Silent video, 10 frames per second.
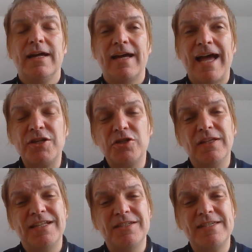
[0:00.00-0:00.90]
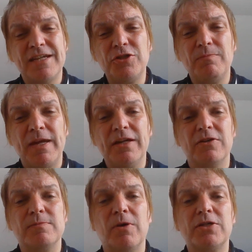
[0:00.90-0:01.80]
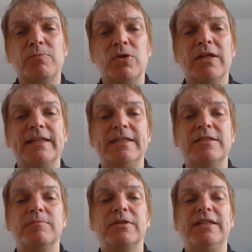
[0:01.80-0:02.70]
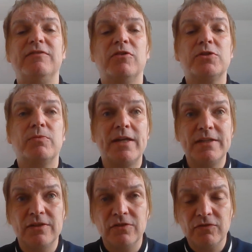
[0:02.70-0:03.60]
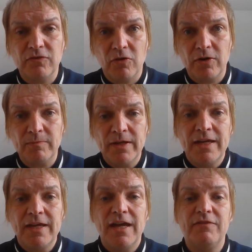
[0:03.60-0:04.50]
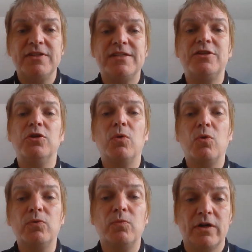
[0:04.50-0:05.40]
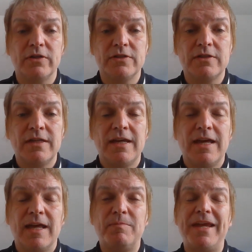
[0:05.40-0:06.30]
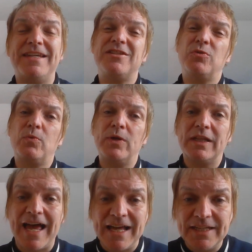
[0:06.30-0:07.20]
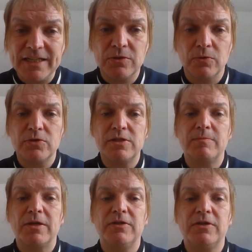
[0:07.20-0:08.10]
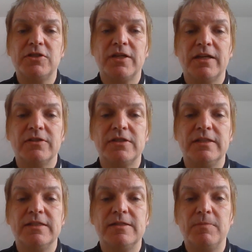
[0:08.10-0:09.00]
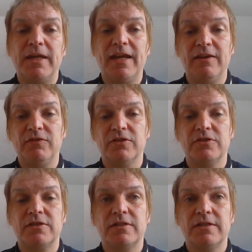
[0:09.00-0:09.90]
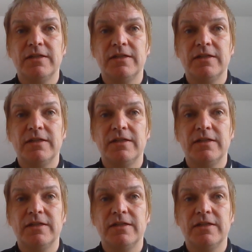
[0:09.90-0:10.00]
Actually, a decision maker is much more likely to believe what's written in the form if it's in your own words and based on real anecdotes about your child's needs and behaviours.